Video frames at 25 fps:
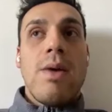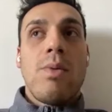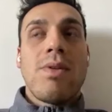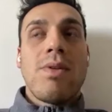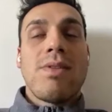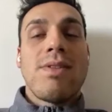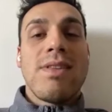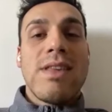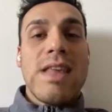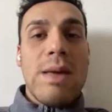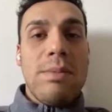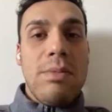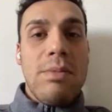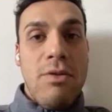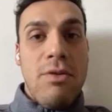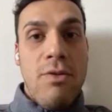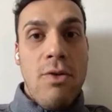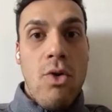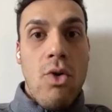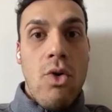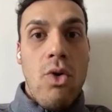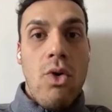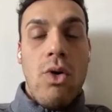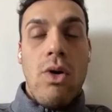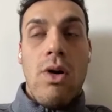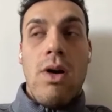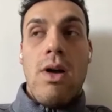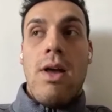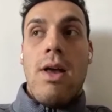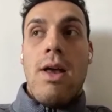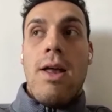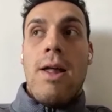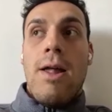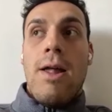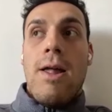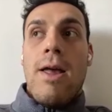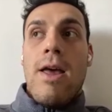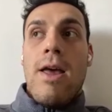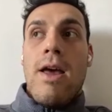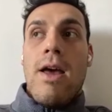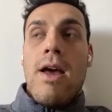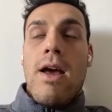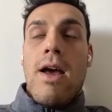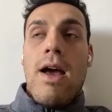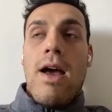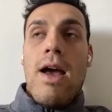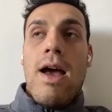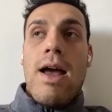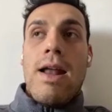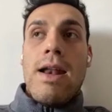was the year before,
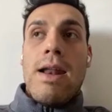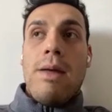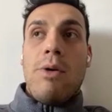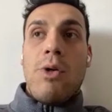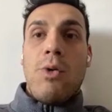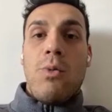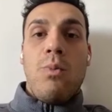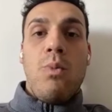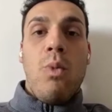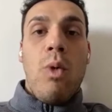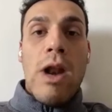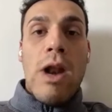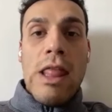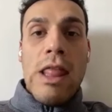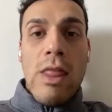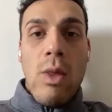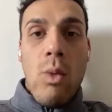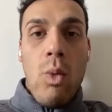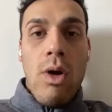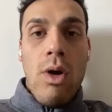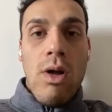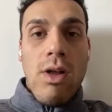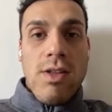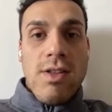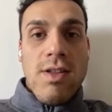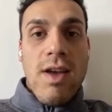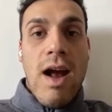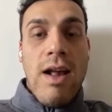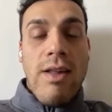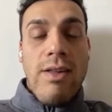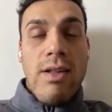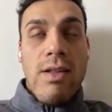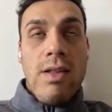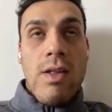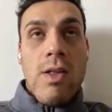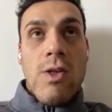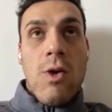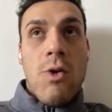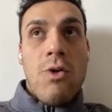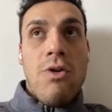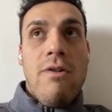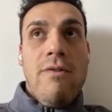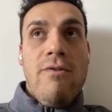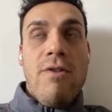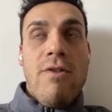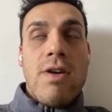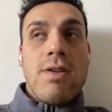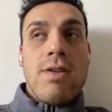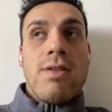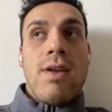and it was winning the world title in the 200
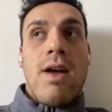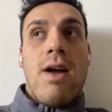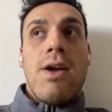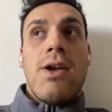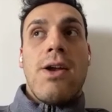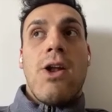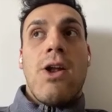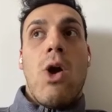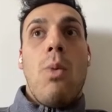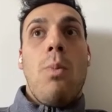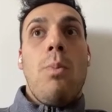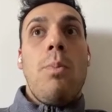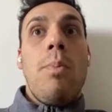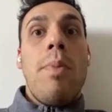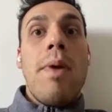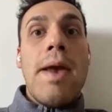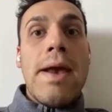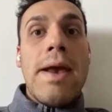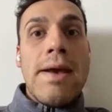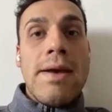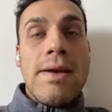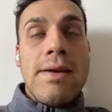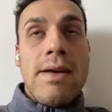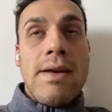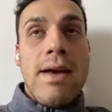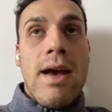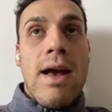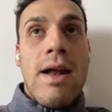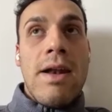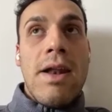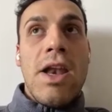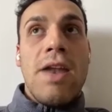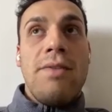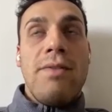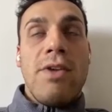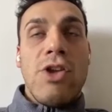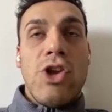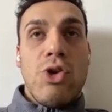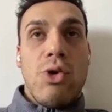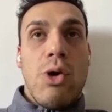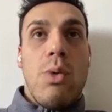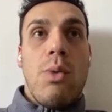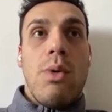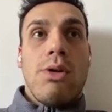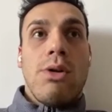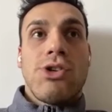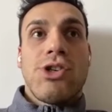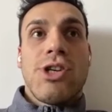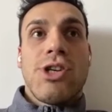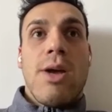freestyle. Being an individual
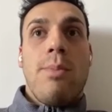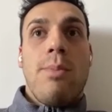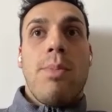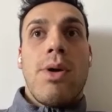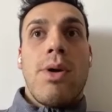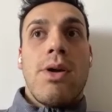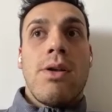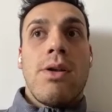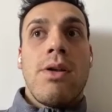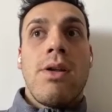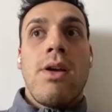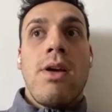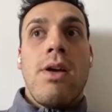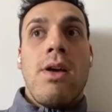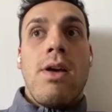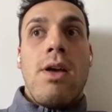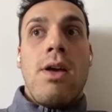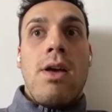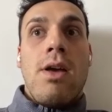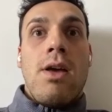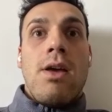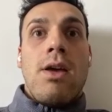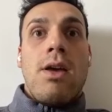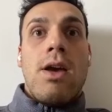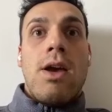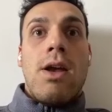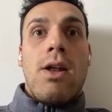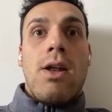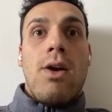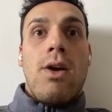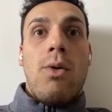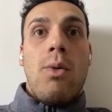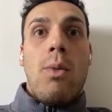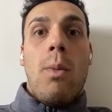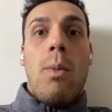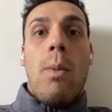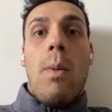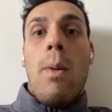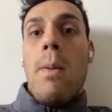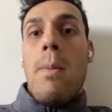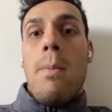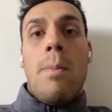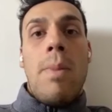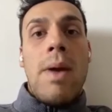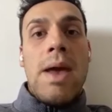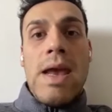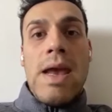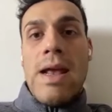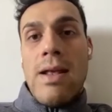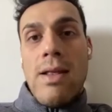world champion,
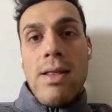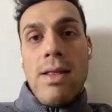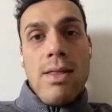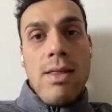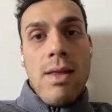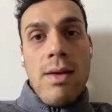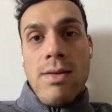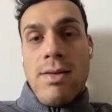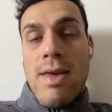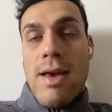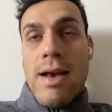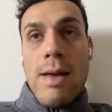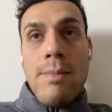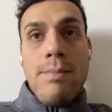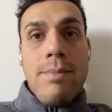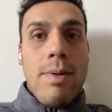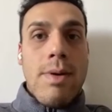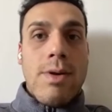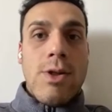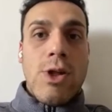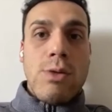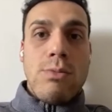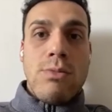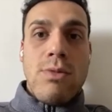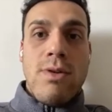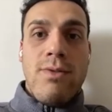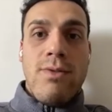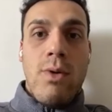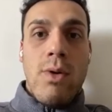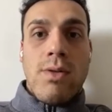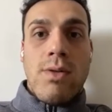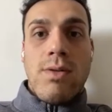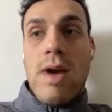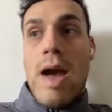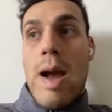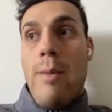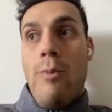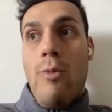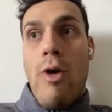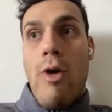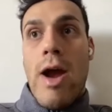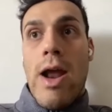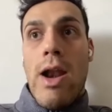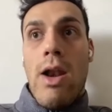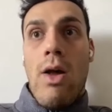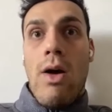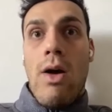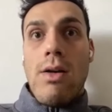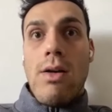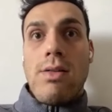beating the second best swimmer of all time,
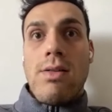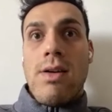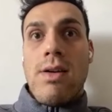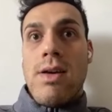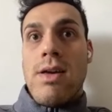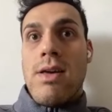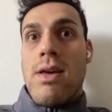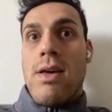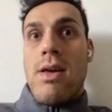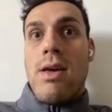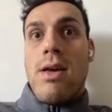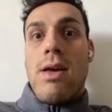Ryan Lochte,